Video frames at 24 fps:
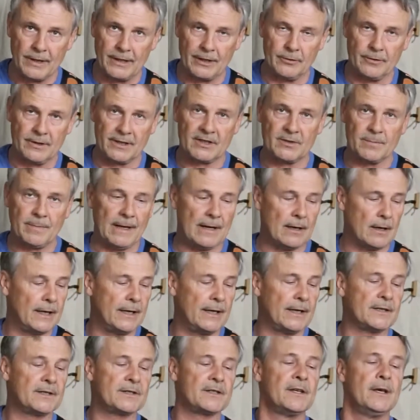to
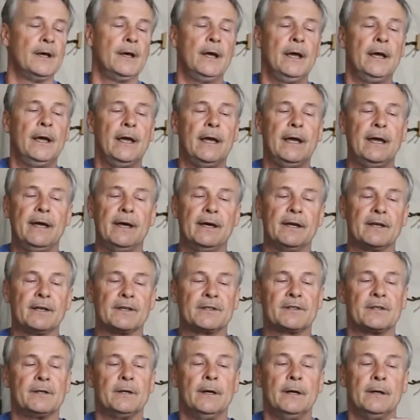experience
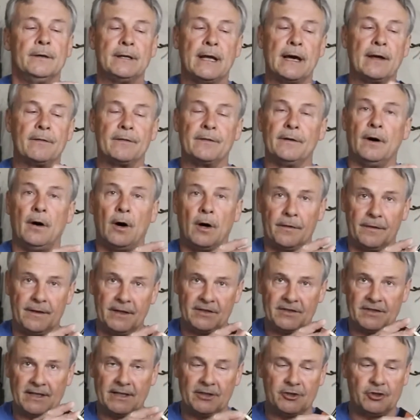is, now on this
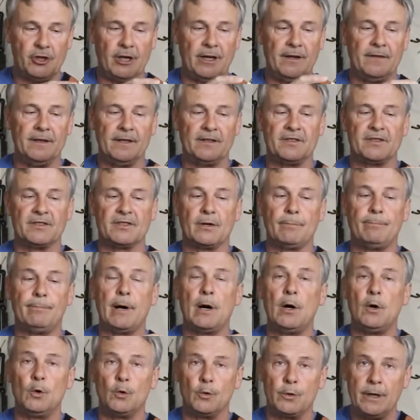SG, this is a
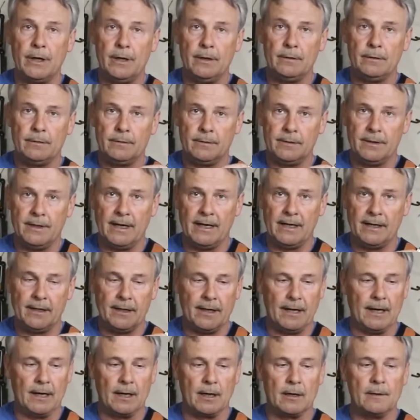bone nut
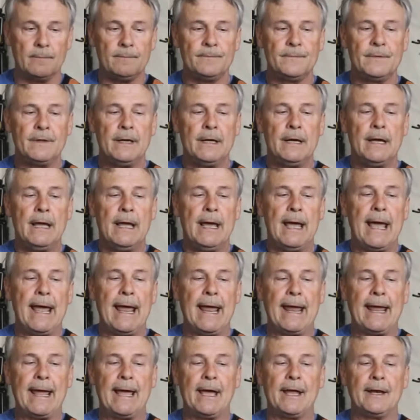here,
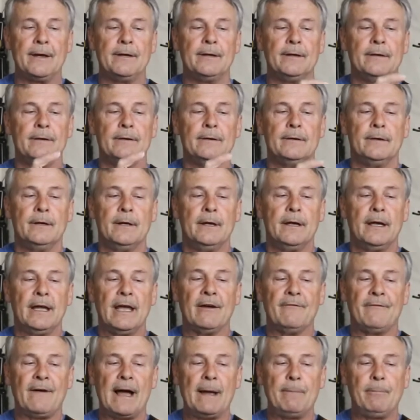and
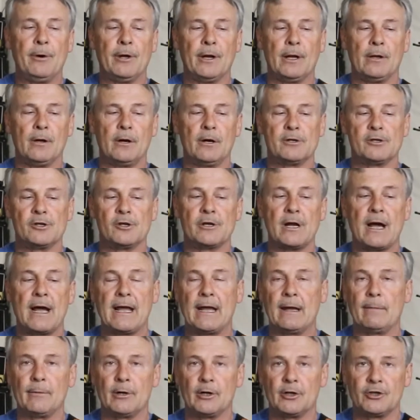if I put a larger
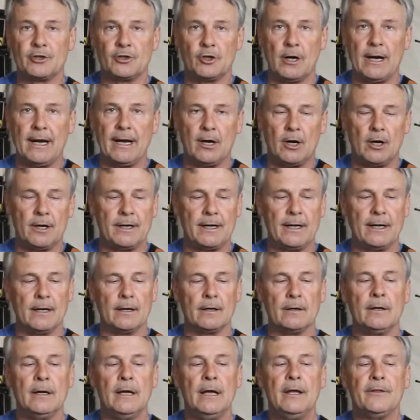diameter string on
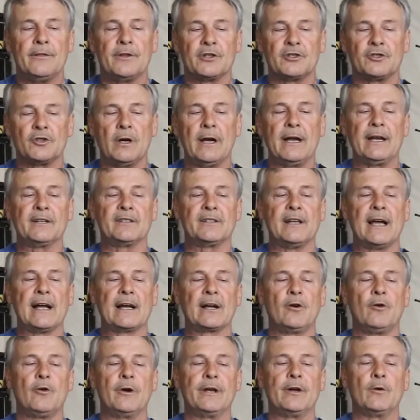here, the string's not
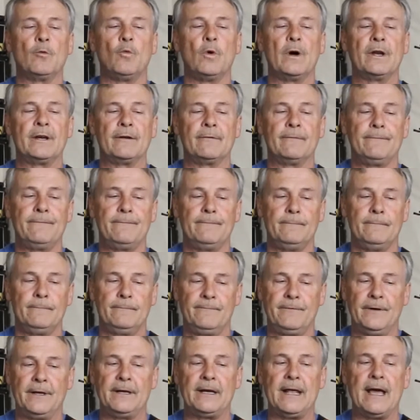going to want to
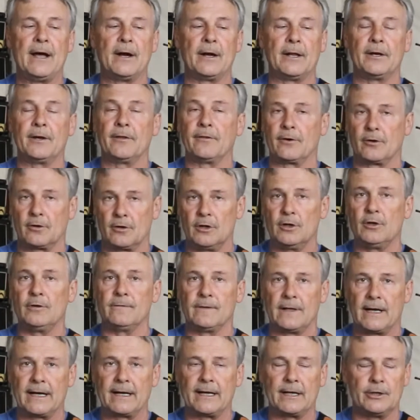fit down into the groove
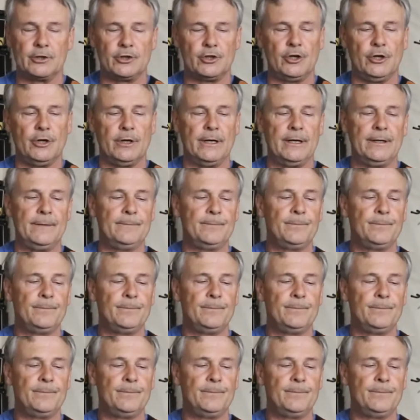like it should.